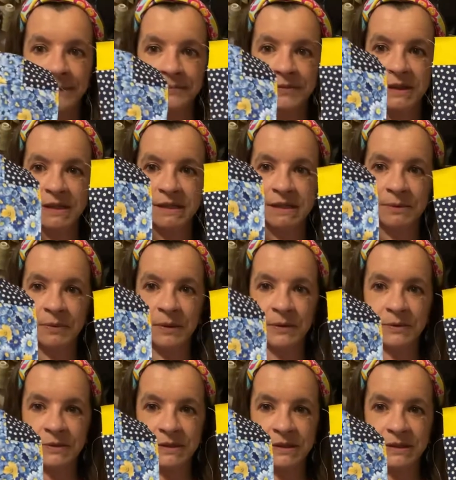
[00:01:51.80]
is
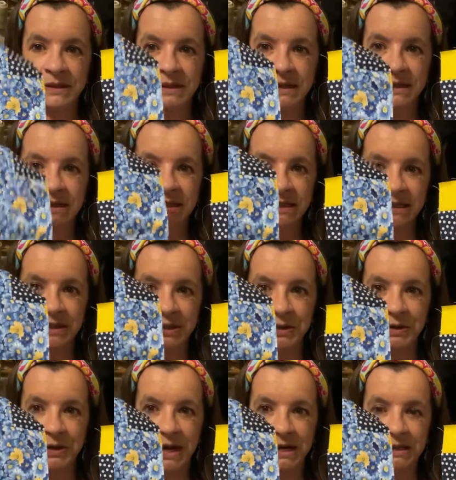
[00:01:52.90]
supposed, this is the
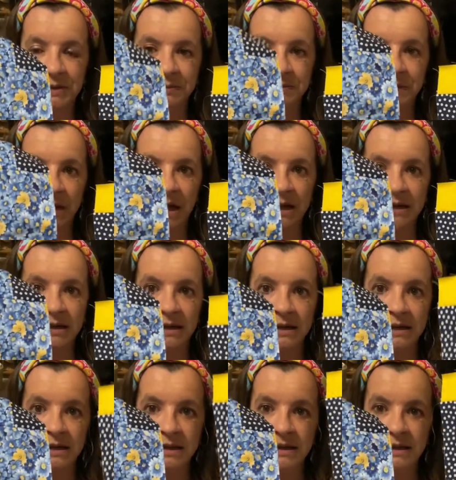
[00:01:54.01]
correct block.
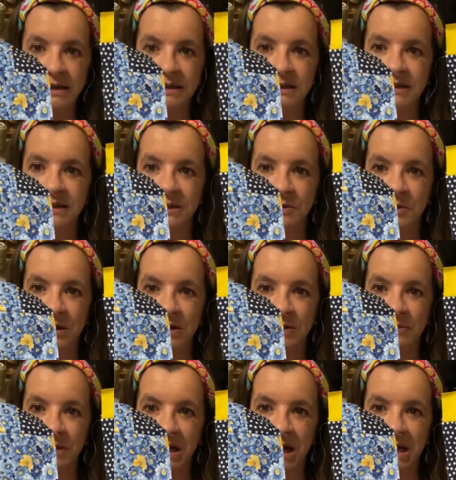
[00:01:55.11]
This is the wrong
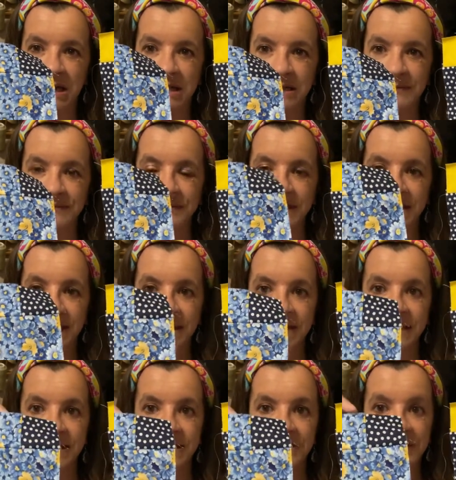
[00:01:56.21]
block.
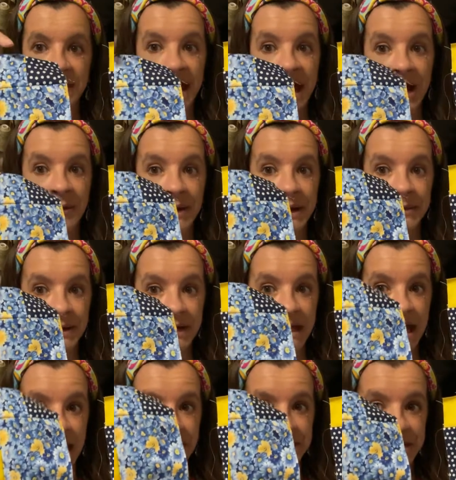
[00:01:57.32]
So now what I'm gonna
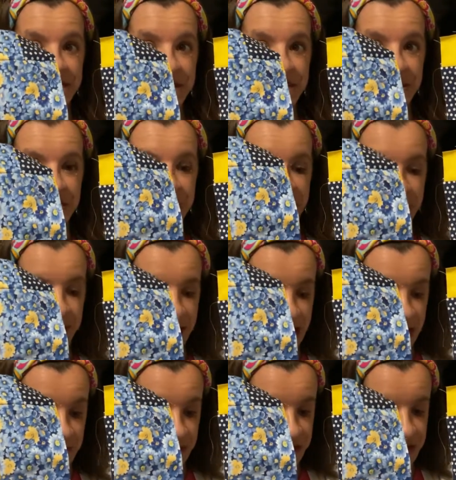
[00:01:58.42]
have to do and what I
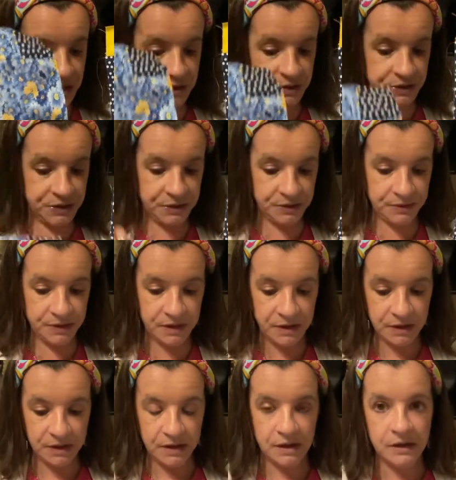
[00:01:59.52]
will show you,
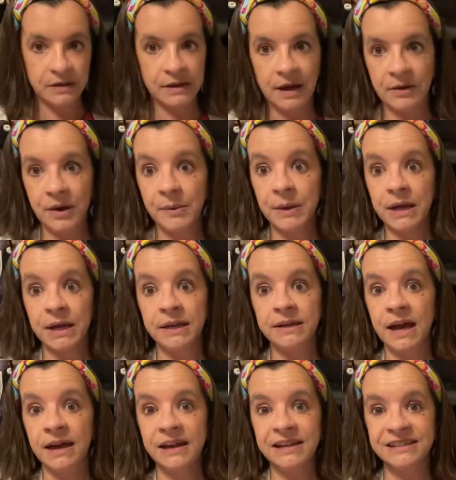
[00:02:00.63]
no, I'm
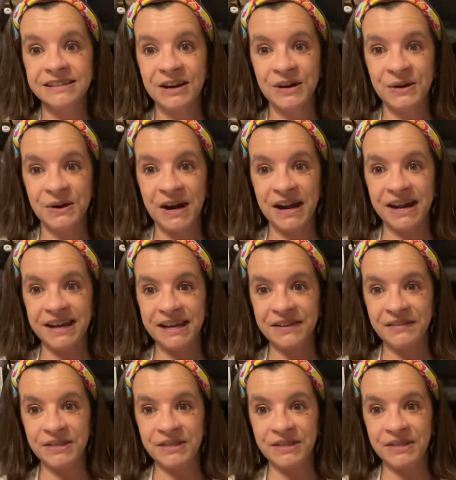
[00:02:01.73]
not gonna start crying even